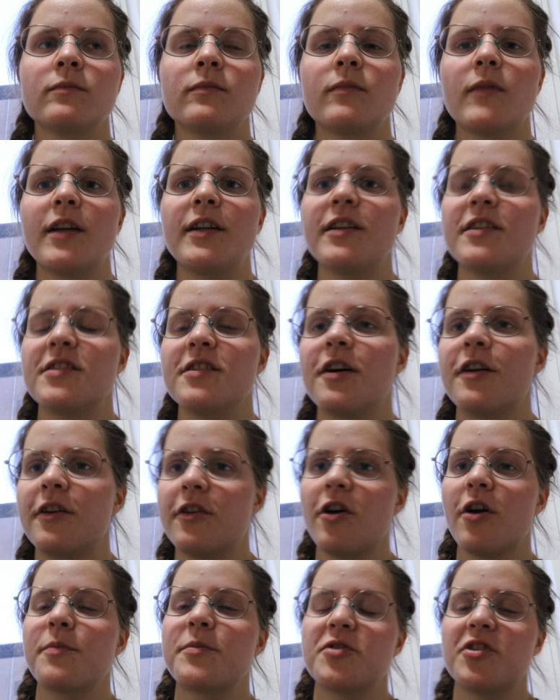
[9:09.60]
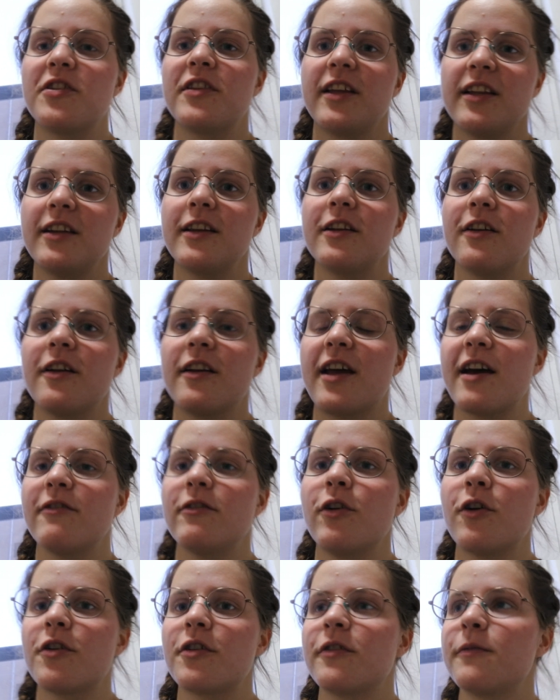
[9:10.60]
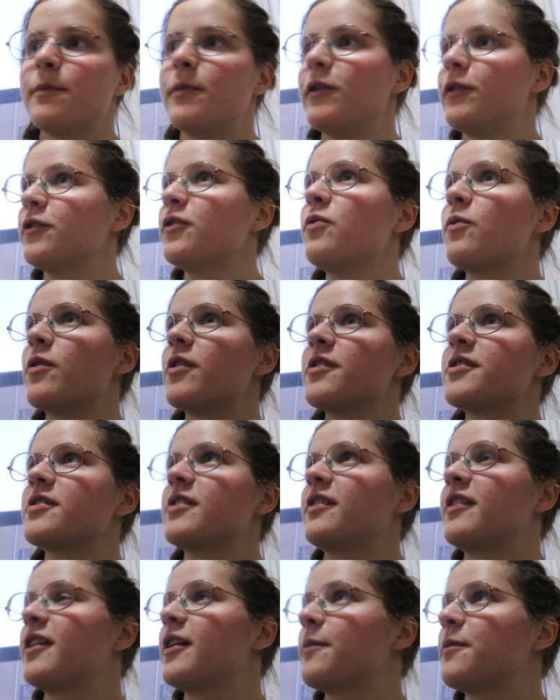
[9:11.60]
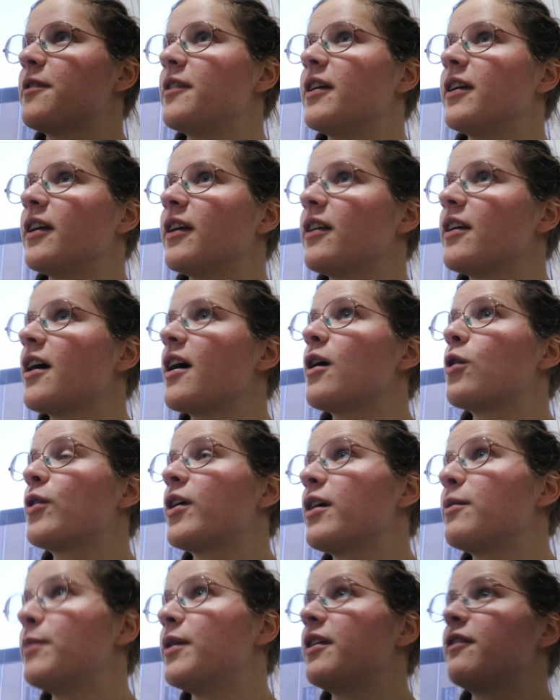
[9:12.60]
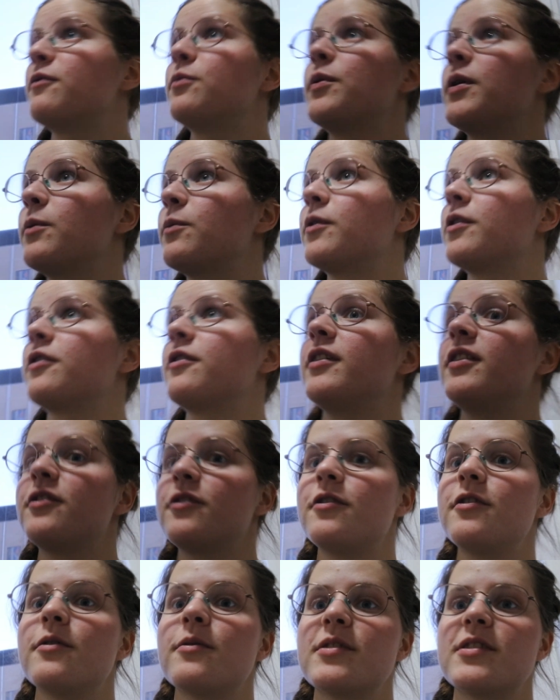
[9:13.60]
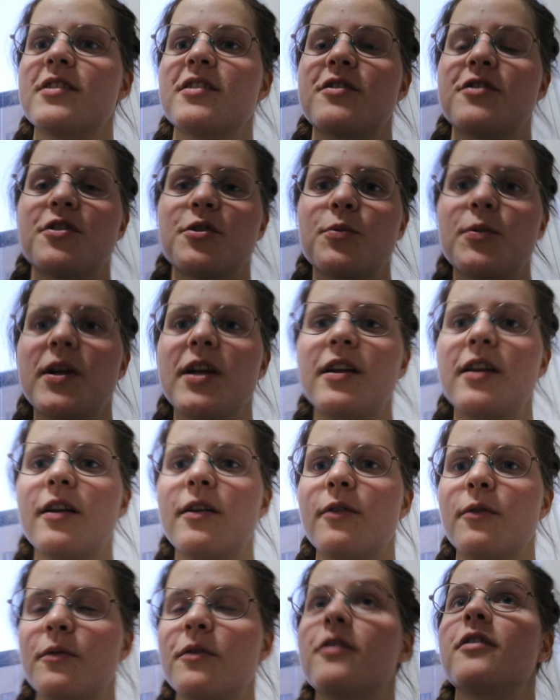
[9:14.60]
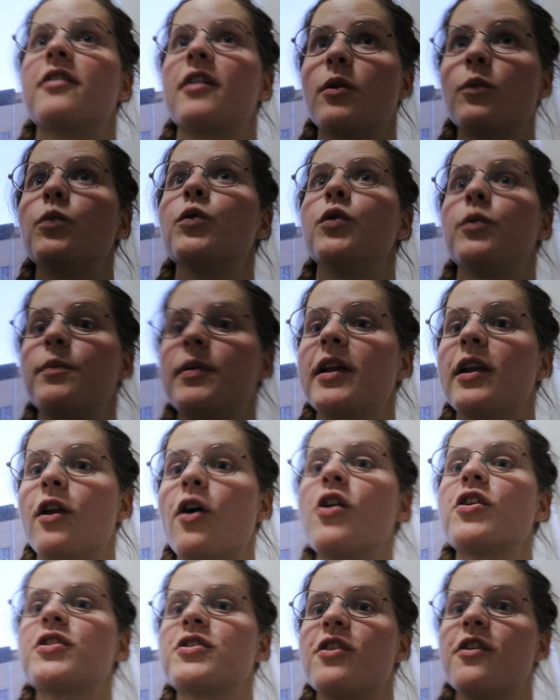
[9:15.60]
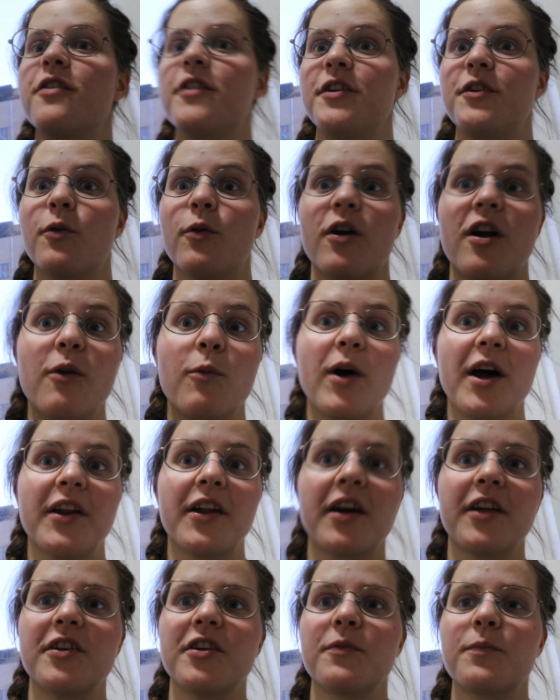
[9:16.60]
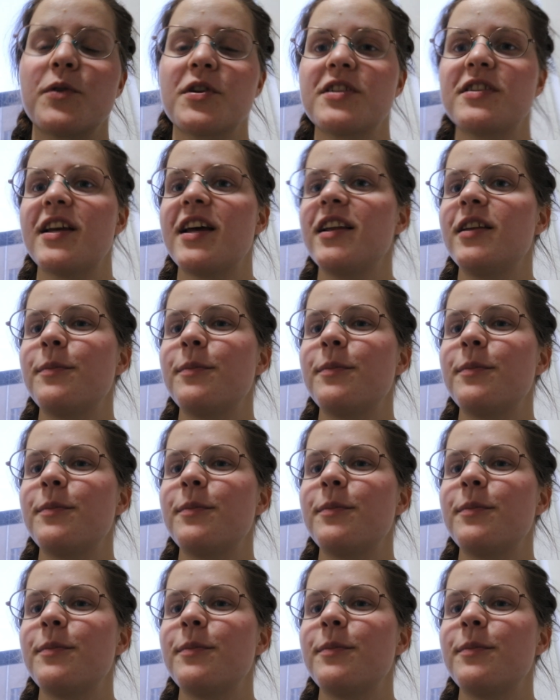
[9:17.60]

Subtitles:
And it's not an option. They did not have lockable doors. And then I'm thinking, yeah, okay, but if we were to introduce this to Sweden, there would be locks on the door 100%.